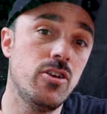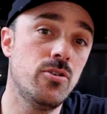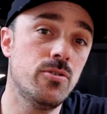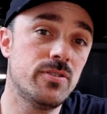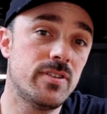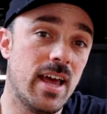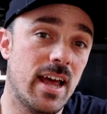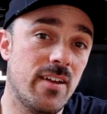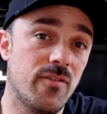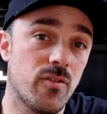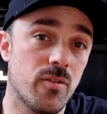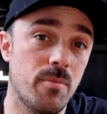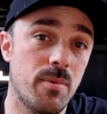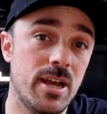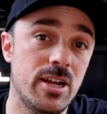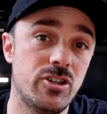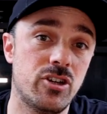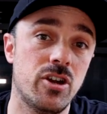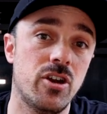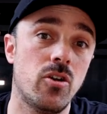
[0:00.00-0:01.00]
use that
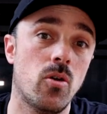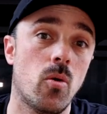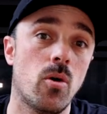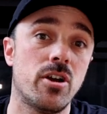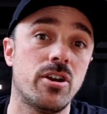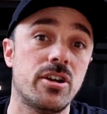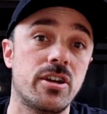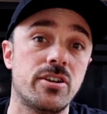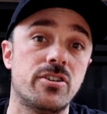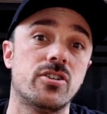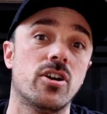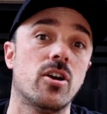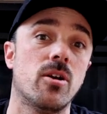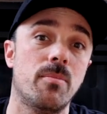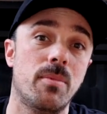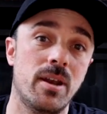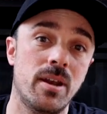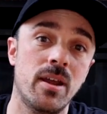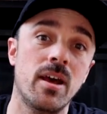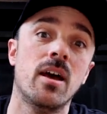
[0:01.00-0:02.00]
information in order to
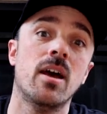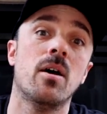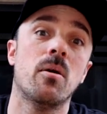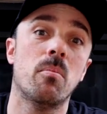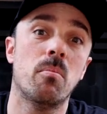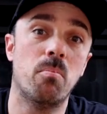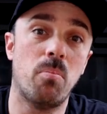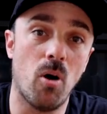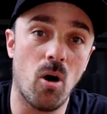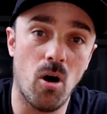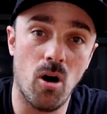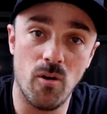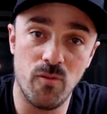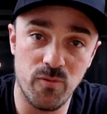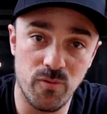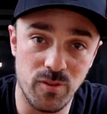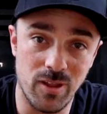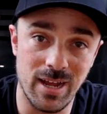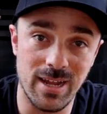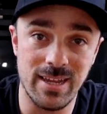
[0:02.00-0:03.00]
determine ball
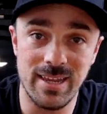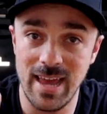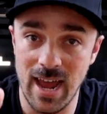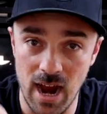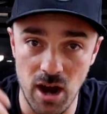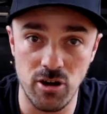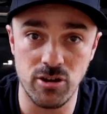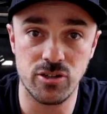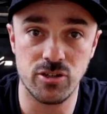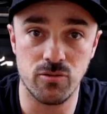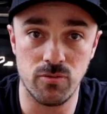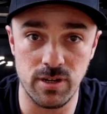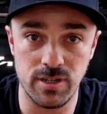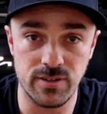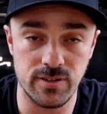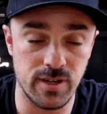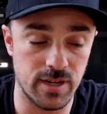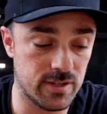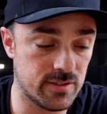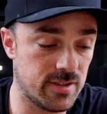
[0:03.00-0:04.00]
flight
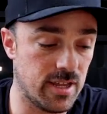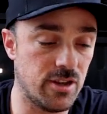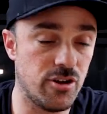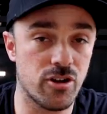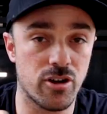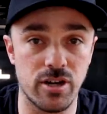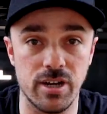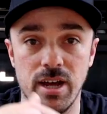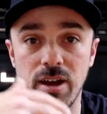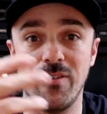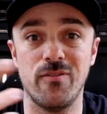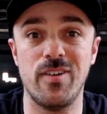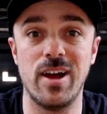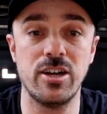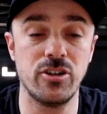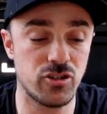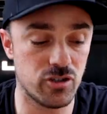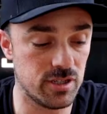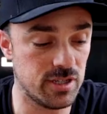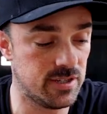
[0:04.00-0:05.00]
characteristics that you're gonna
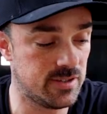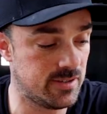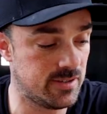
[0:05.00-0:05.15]
eventually